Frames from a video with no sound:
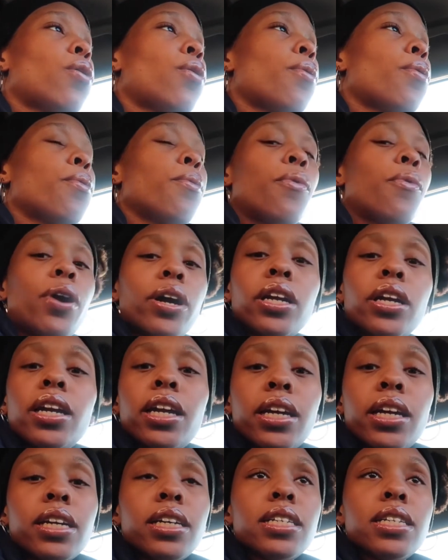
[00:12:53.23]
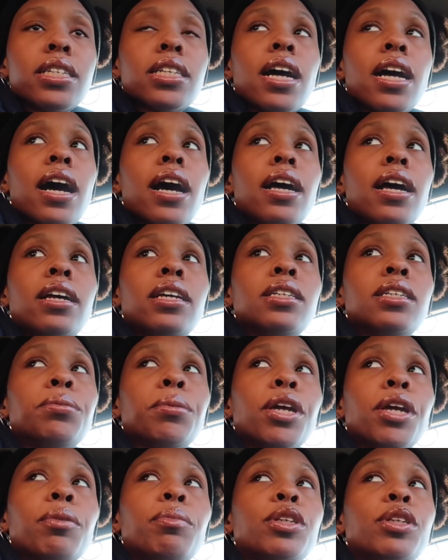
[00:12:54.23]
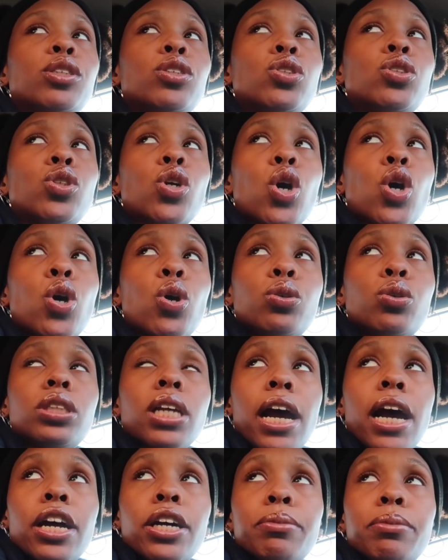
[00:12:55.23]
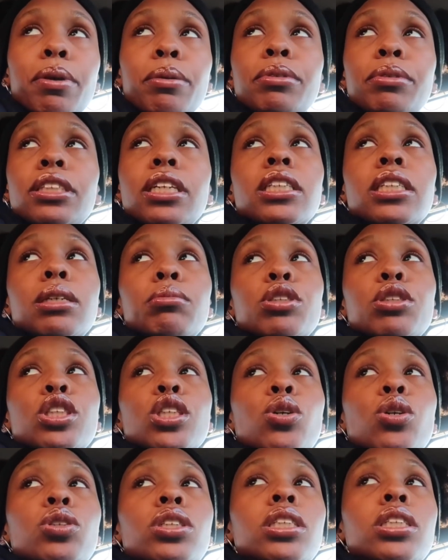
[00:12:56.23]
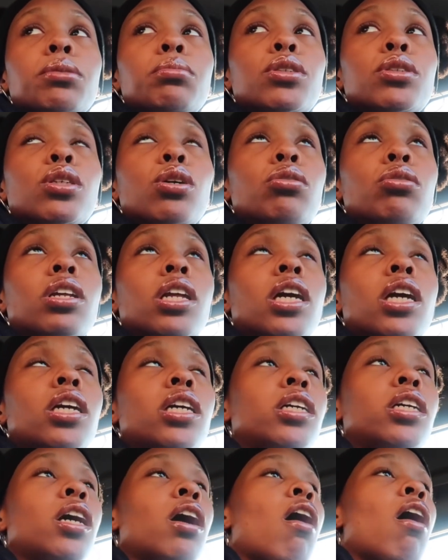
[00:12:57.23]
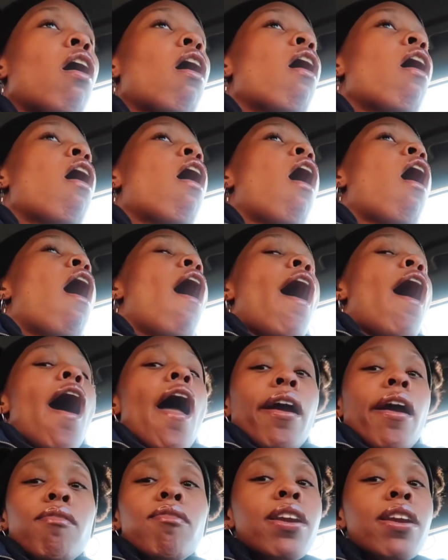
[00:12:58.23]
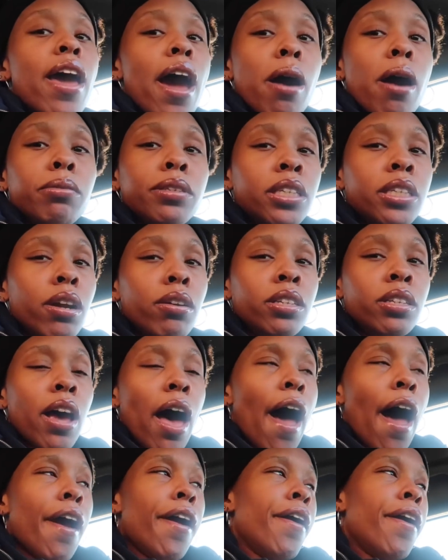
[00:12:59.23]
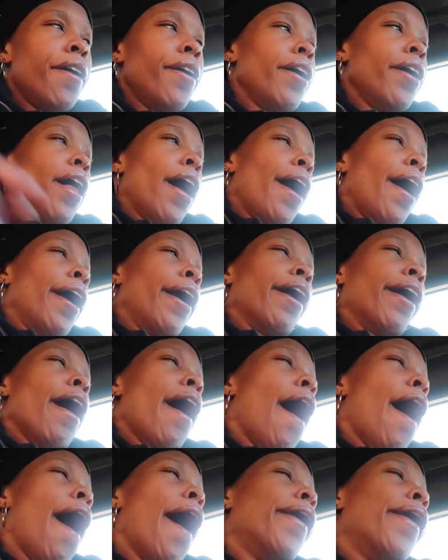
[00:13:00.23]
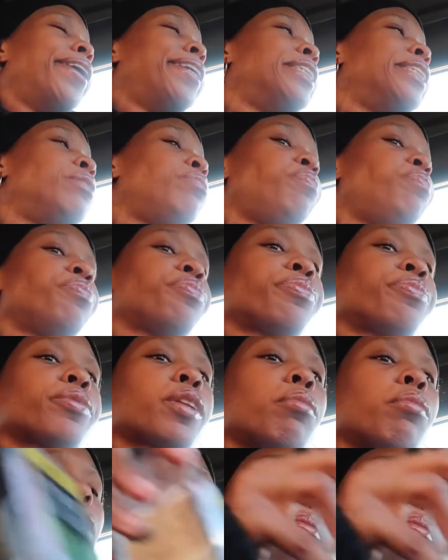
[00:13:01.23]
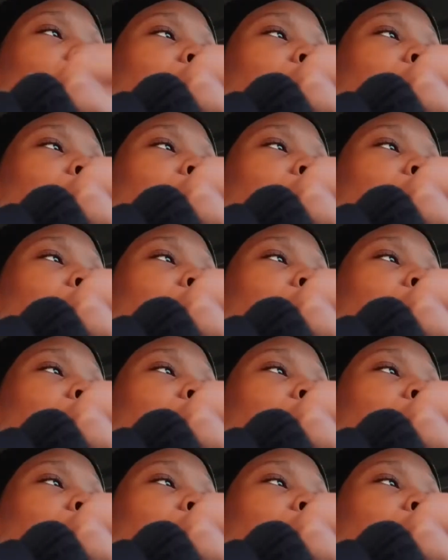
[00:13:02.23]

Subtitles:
what it is that is making me so tired. Maybe it's because I'm just going to sleep so late. Even now I'm still tired, like, but I'm about